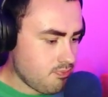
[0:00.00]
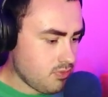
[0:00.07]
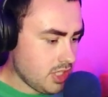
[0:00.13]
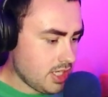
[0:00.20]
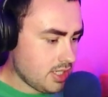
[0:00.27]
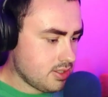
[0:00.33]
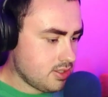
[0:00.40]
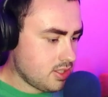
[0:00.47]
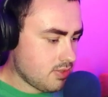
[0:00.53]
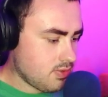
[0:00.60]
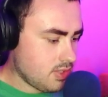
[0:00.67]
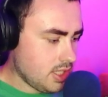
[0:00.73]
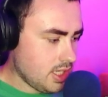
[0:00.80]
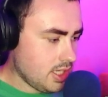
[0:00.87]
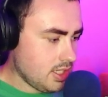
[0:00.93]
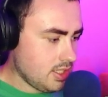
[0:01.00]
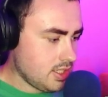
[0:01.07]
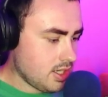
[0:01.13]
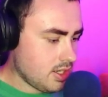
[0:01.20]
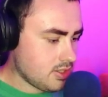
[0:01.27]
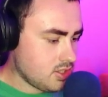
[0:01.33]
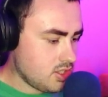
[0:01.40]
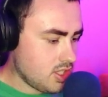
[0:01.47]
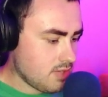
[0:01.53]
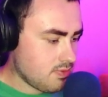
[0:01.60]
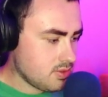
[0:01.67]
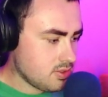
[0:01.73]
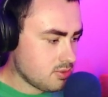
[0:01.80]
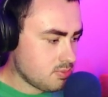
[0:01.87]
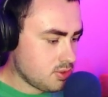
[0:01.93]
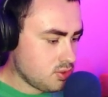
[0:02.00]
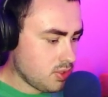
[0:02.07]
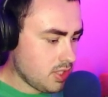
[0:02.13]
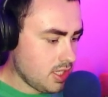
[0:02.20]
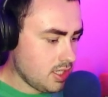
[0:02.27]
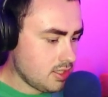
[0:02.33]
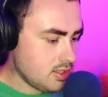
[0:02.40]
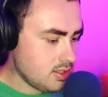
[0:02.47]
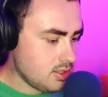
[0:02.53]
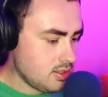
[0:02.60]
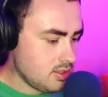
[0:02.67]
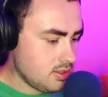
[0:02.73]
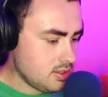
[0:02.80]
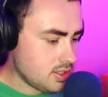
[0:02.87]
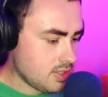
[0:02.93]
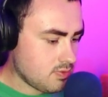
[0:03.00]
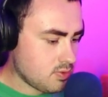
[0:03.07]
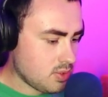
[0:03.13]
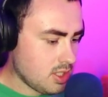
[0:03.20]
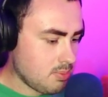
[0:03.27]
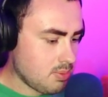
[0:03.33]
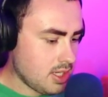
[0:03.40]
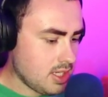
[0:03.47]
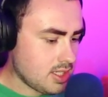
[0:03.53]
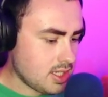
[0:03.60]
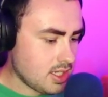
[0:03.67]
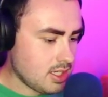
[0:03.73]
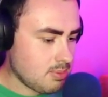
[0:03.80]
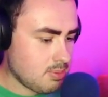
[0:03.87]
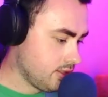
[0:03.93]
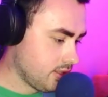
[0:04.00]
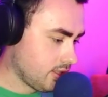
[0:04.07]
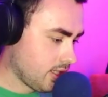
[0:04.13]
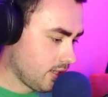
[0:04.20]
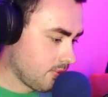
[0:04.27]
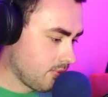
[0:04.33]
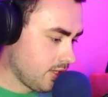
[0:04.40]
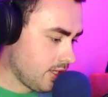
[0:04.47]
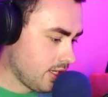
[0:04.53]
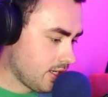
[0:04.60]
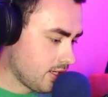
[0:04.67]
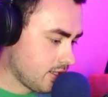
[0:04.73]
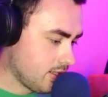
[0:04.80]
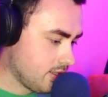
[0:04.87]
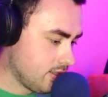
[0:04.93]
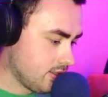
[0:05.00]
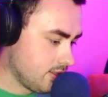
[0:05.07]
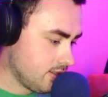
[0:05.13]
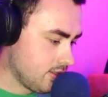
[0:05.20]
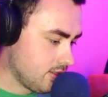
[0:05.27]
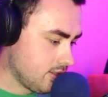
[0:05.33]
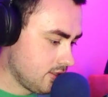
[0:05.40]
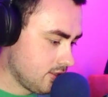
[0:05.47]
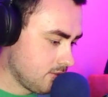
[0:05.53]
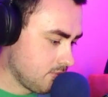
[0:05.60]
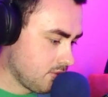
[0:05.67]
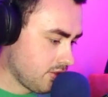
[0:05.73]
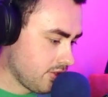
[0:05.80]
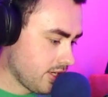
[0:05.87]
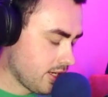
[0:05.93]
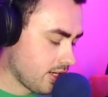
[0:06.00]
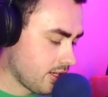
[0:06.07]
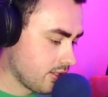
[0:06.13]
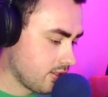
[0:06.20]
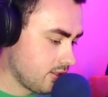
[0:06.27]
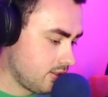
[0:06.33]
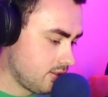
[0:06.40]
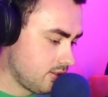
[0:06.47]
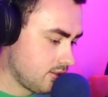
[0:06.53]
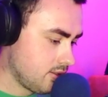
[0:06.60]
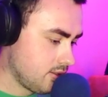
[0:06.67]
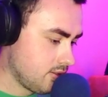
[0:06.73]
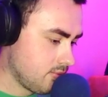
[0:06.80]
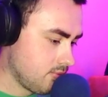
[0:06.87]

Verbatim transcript: yeah, definitely you notice the difference between 720p, 1080p. Can we uh, borrow your car? Oh,